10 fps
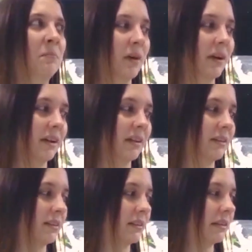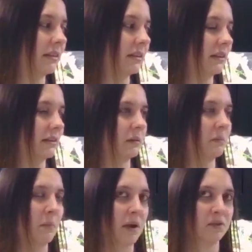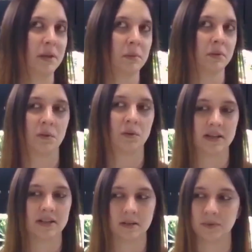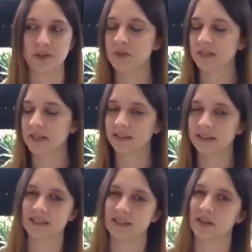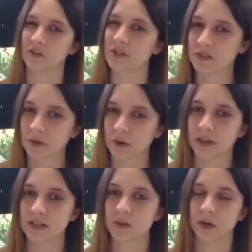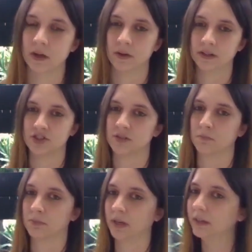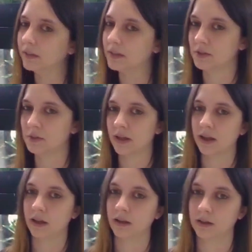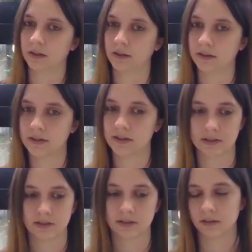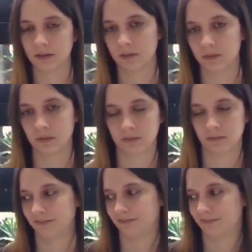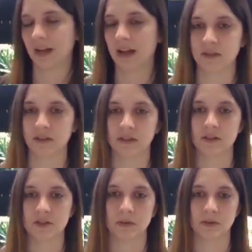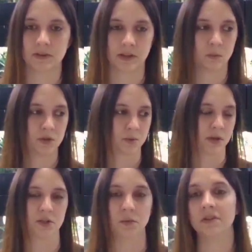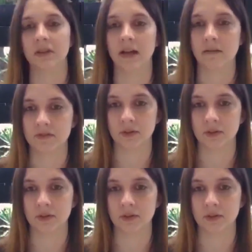But the amount of people that will end up using it is another story. So I don't want to just blindly do that and have nothing to do with, like, what do I do with it after,